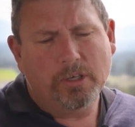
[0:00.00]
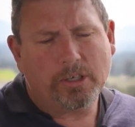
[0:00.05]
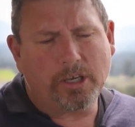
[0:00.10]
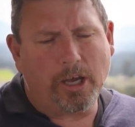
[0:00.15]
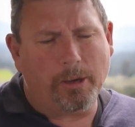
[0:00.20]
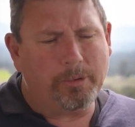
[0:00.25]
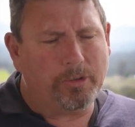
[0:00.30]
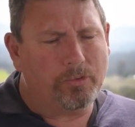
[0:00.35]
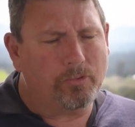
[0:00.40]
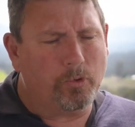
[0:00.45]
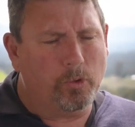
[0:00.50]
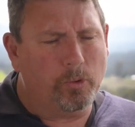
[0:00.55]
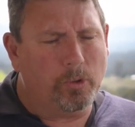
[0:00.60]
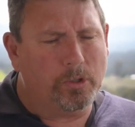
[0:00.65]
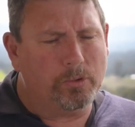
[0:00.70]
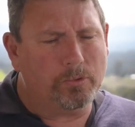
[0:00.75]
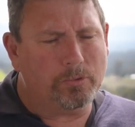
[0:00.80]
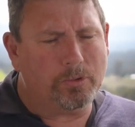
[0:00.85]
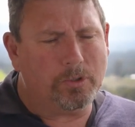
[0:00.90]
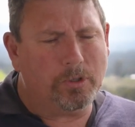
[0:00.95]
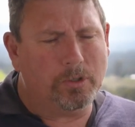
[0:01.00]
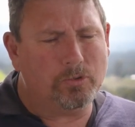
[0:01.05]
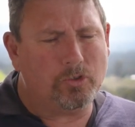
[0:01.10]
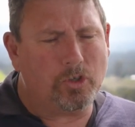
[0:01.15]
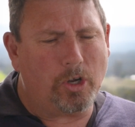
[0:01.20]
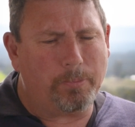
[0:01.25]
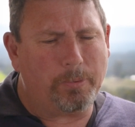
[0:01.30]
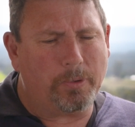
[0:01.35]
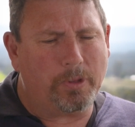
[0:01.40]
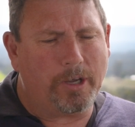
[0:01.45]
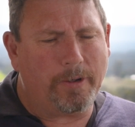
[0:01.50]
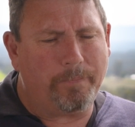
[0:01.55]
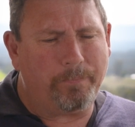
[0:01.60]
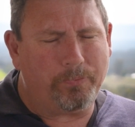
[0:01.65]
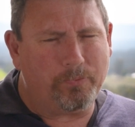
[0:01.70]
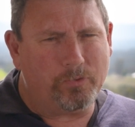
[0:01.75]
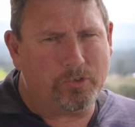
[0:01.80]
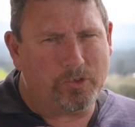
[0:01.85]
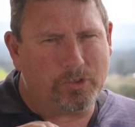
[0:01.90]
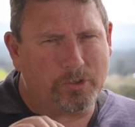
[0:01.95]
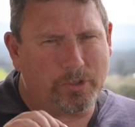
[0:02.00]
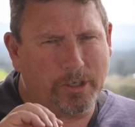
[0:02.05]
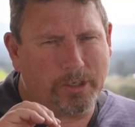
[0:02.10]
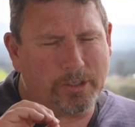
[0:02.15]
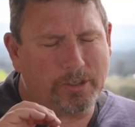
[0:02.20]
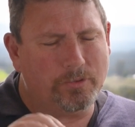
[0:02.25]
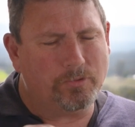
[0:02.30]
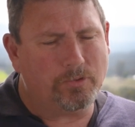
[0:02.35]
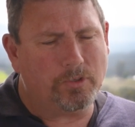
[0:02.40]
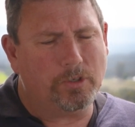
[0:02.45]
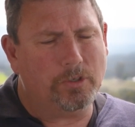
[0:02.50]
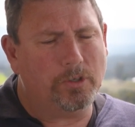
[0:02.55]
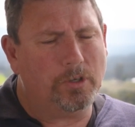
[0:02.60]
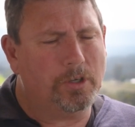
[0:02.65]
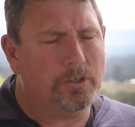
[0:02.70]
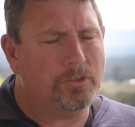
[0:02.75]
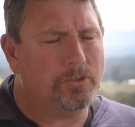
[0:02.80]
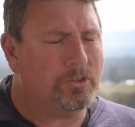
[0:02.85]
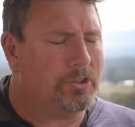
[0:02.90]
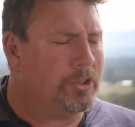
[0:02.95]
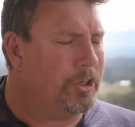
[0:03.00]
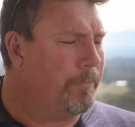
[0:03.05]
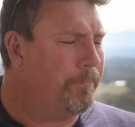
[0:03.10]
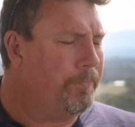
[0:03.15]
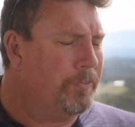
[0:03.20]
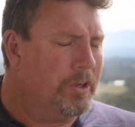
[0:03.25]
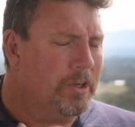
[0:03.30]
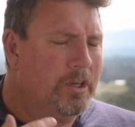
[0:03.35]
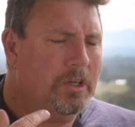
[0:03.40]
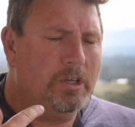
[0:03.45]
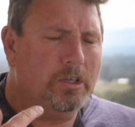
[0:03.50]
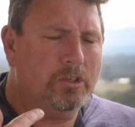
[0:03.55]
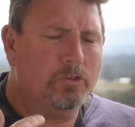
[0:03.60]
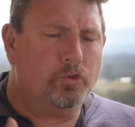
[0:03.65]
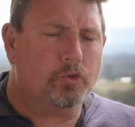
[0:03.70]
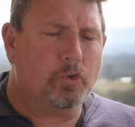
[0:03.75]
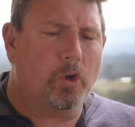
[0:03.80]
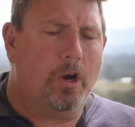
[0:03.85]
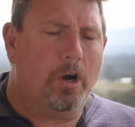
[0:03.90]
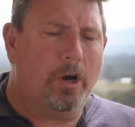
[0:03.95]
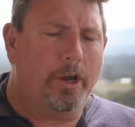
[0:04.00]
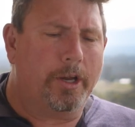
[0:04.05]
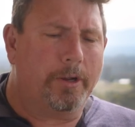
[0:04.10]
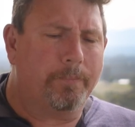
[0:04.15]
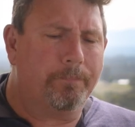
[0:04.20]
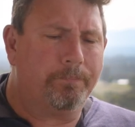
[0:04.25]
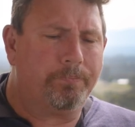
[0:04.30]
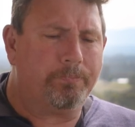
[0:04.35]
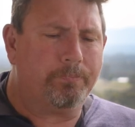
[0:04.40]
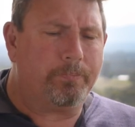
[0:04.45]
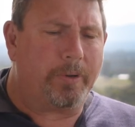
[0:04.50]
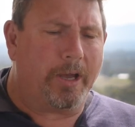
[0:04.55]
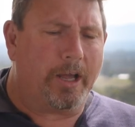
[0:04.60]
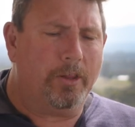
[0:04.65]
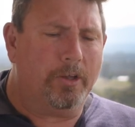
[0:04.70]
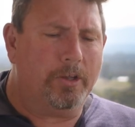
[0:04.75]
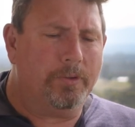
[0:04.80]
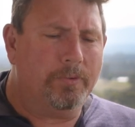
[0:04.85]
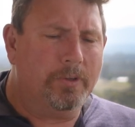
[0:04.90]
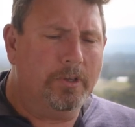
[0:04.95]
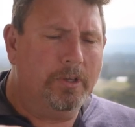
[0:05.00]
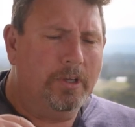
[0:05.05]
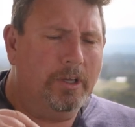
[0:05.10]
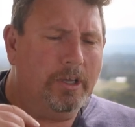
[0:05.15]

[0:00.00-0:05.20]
coming through on top of that, which gives it a nice drying palate.